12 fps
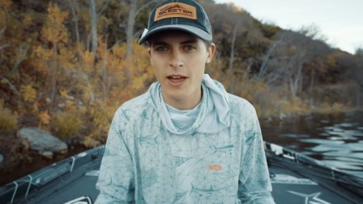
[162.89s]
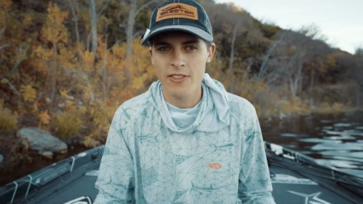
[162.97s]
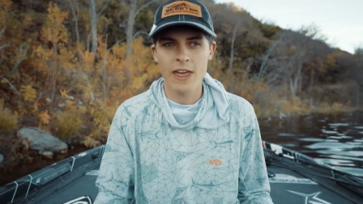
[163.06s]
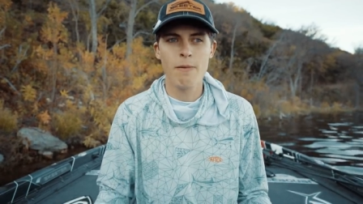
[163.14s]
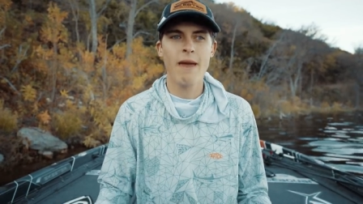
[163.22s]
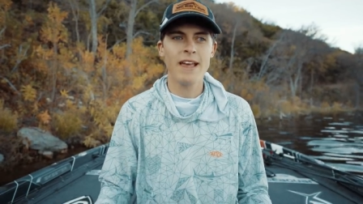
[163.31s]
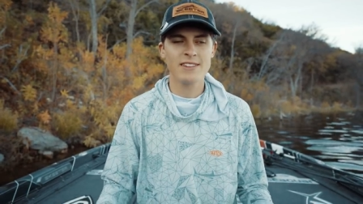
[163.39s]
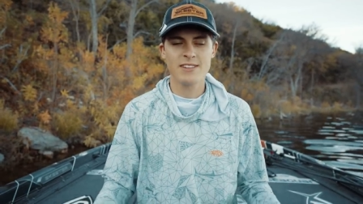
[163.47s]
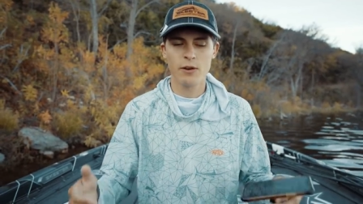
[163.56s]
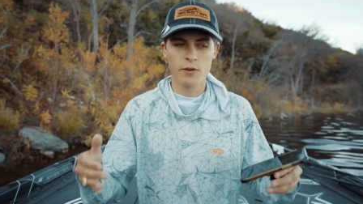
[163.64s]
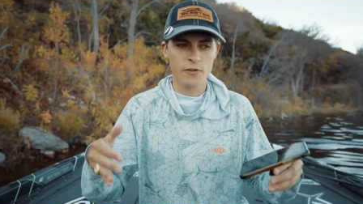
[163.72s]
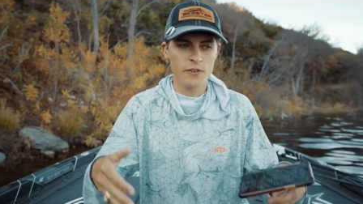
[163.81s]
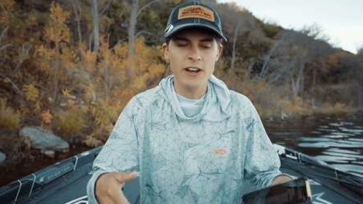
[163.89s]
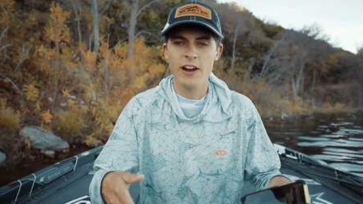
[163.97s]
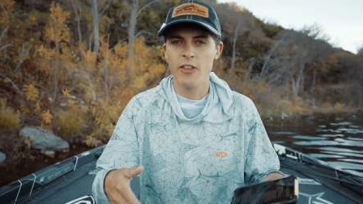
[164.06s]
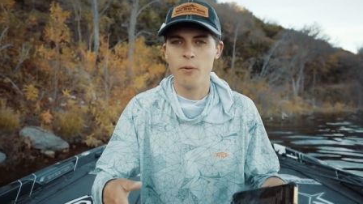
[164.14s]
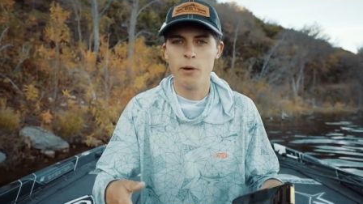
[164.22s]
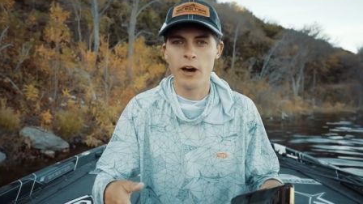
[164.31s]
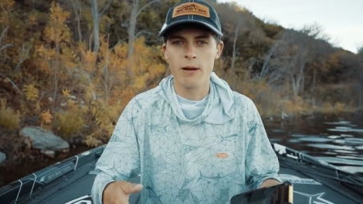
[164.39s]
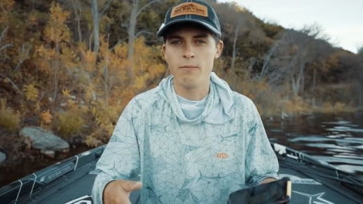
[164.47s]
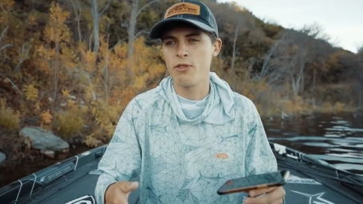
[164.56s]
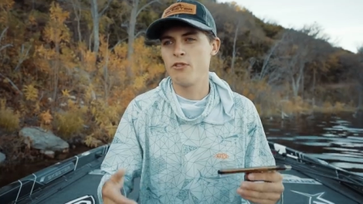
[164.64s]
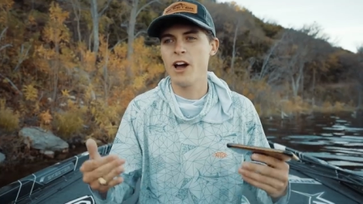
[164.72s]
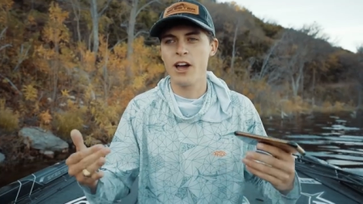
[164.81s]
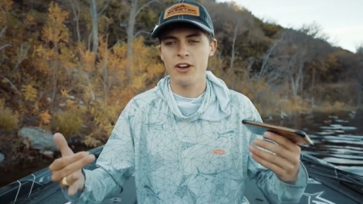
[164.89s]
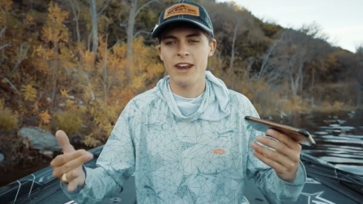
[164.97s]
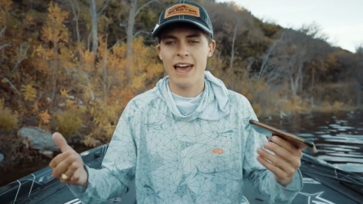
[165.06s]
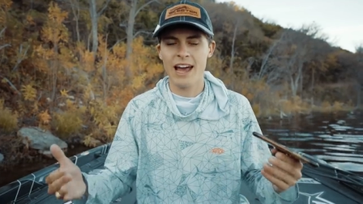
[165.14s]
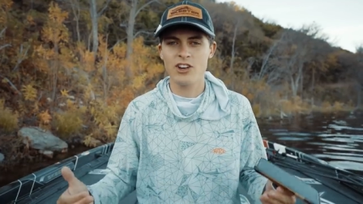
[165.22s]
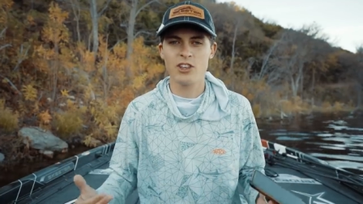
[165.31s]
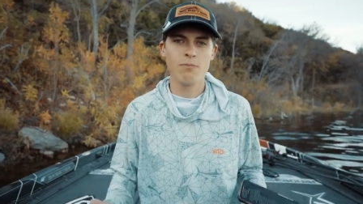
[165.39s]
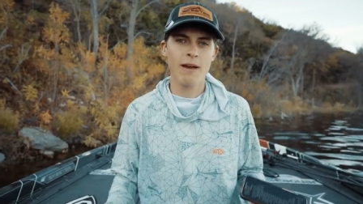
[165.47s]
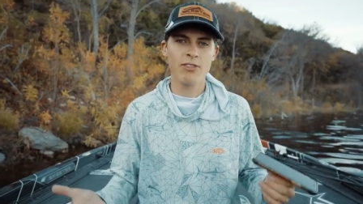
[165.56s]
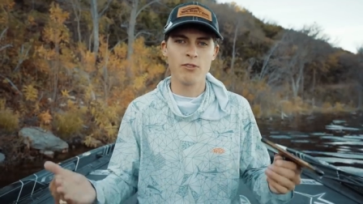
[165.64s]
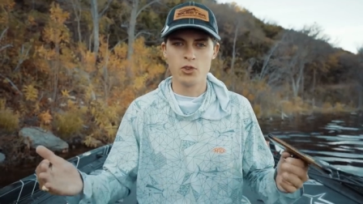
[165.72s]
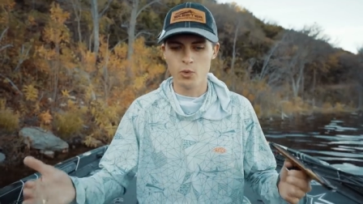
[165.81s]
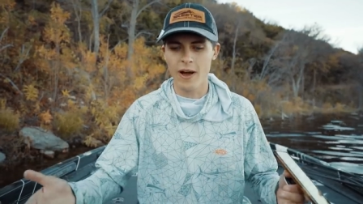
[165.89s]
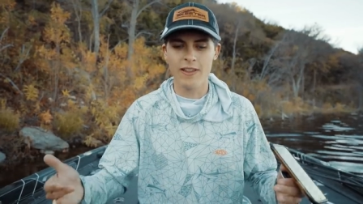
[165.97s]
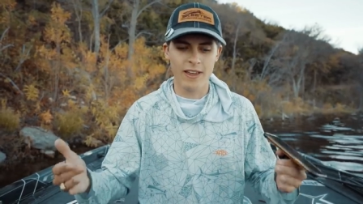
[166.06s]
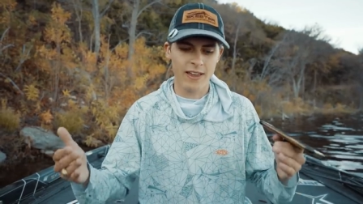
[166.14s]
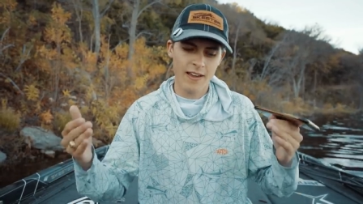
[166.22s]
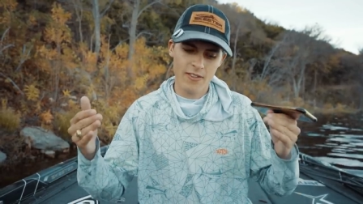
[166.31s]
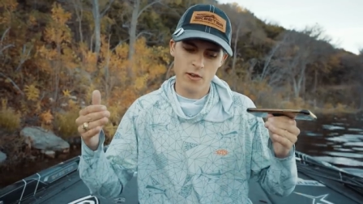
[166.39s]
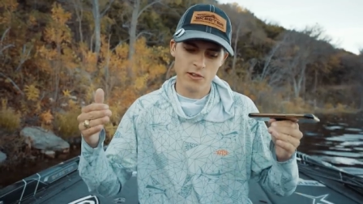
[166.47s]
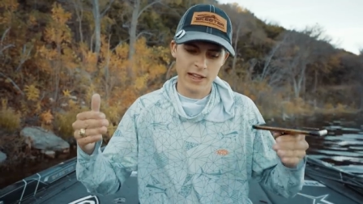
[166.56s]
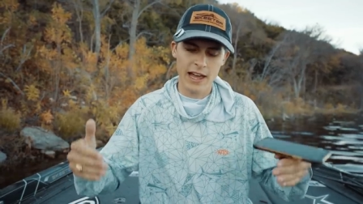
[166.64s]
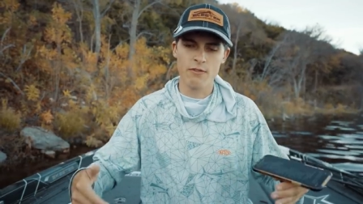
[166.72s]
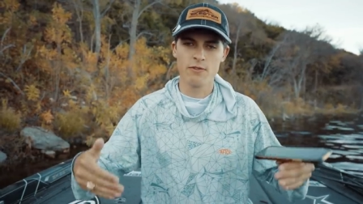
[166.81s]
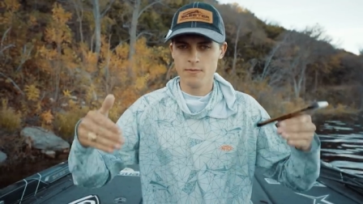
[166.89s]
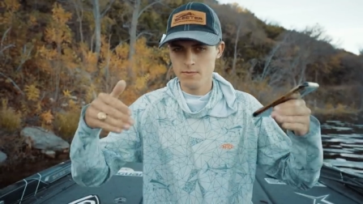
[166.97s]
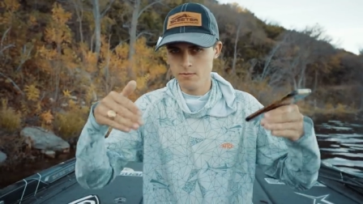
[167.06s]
They may still feed on the bottom, but they're not going to actually make their dwelling, their life,